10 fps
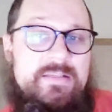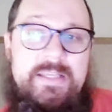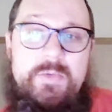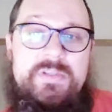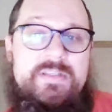
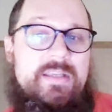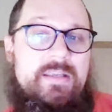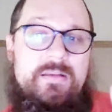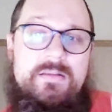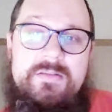
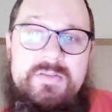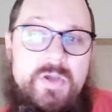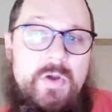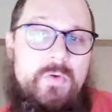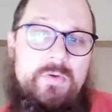Dequency,
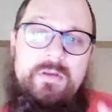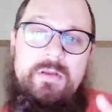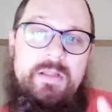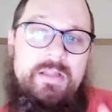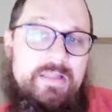Zone,
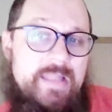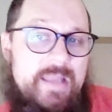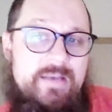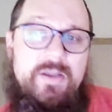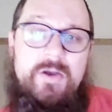
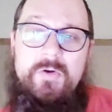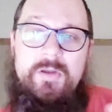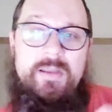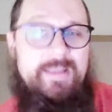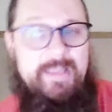
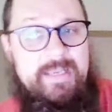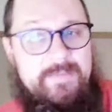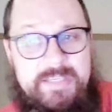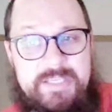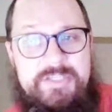Lando,
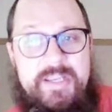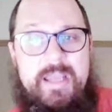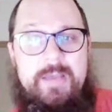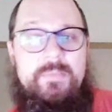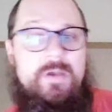NFT
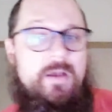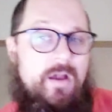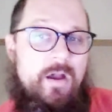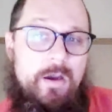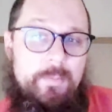Jam,
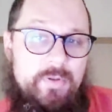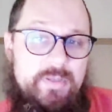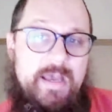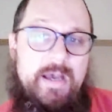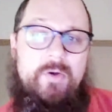Humble
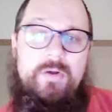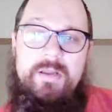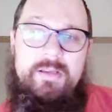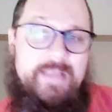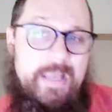DAO,
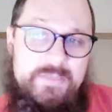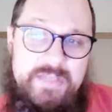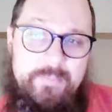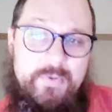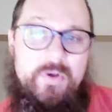Game
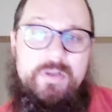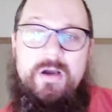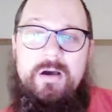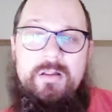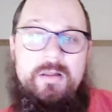Jam
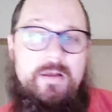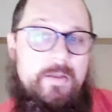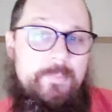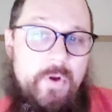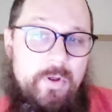Protocol,
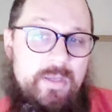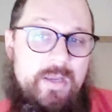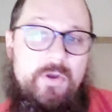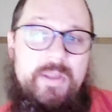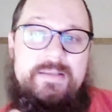
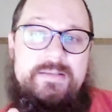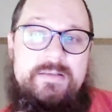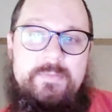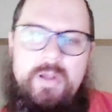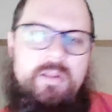
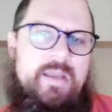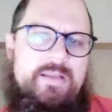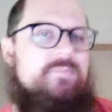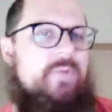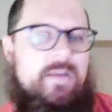Polynize,
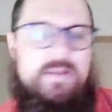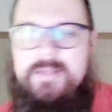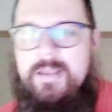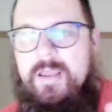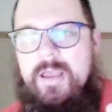
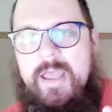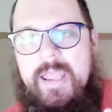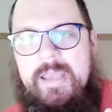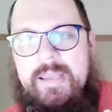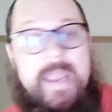
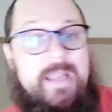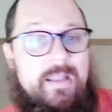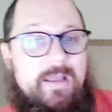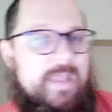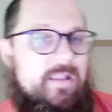and
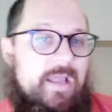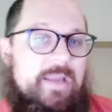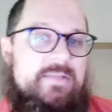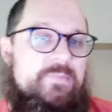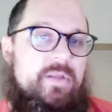
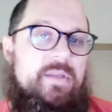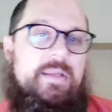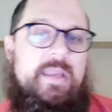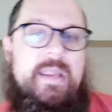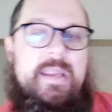Headline is
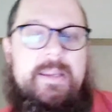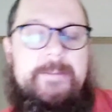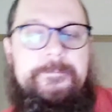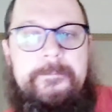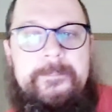building a